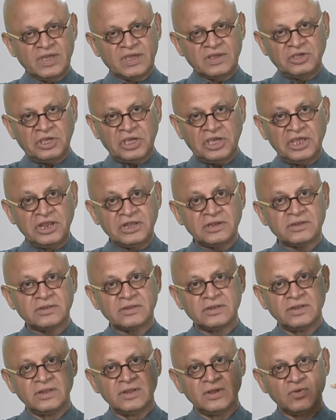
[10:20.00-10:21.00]
heat
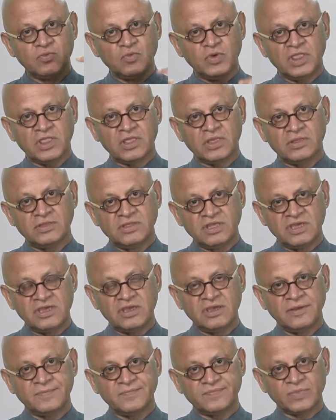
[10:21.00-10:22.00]
with
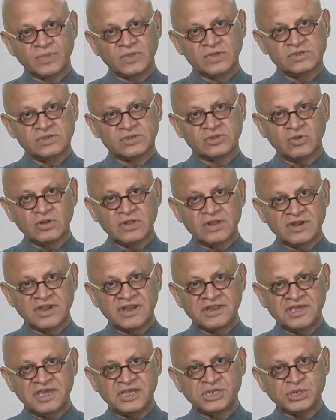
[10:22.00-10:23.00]
the solar
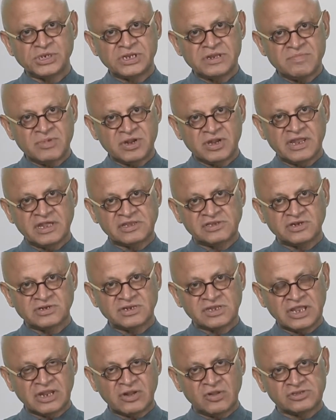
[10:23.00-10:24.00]
radiation, but
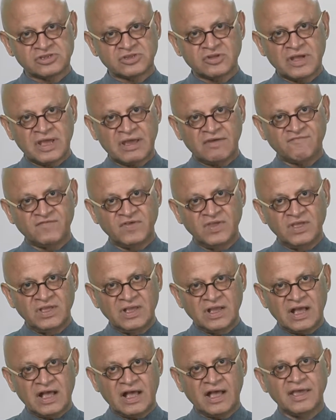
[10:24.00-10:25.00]
deserts can also have
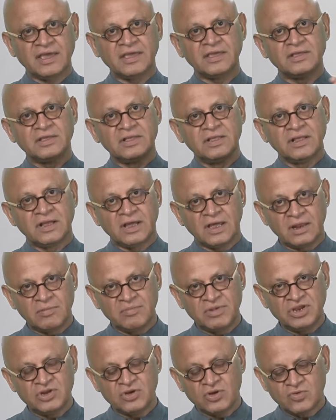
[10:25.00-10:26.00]
high
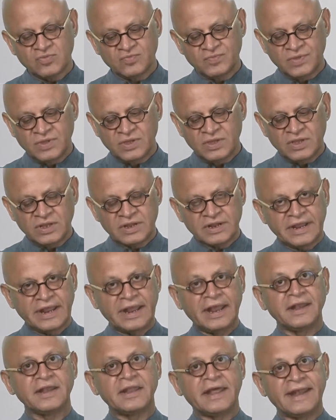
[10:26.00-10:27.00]
albedo,
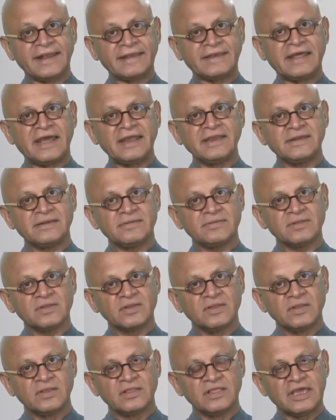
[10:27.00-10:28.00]
and at night
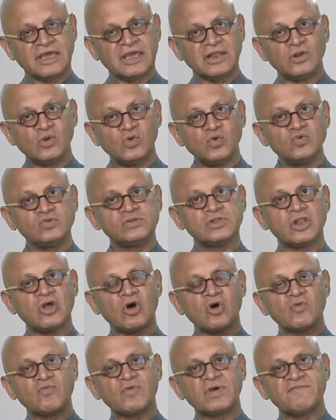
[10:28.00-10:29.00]
they can lose
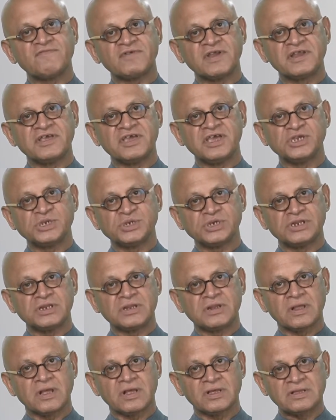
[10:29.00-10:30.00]
long wave
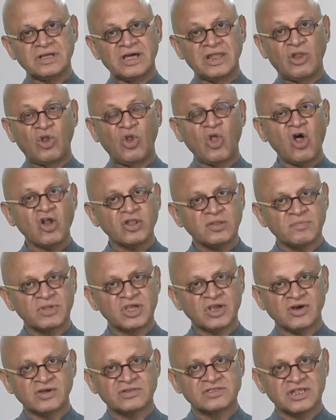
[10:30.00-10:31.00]
radiation a lot
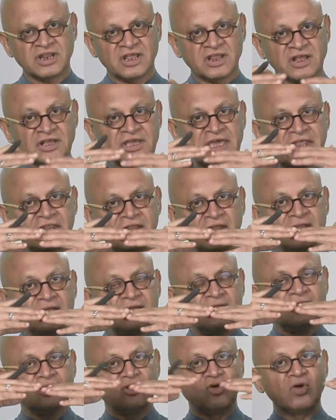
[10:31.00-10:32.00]
because there are again
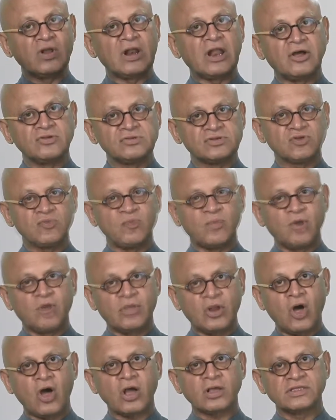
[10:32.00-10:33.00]
no clouds to
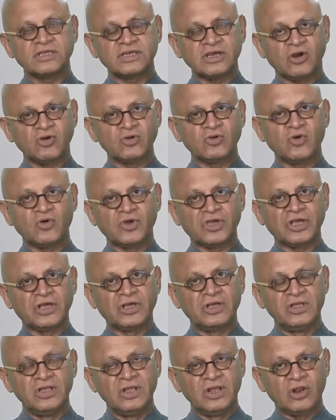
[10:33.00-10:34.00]
block the outgoing
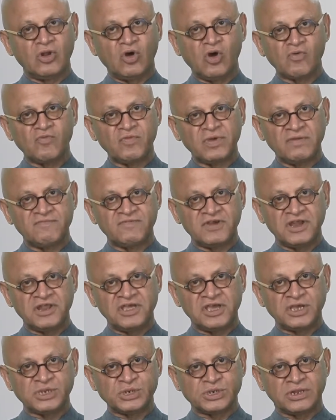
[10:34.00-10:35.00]
long wave
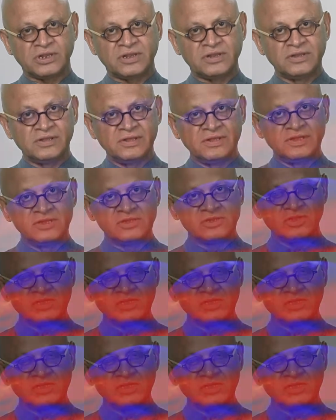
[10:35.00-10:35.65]
radiation. So,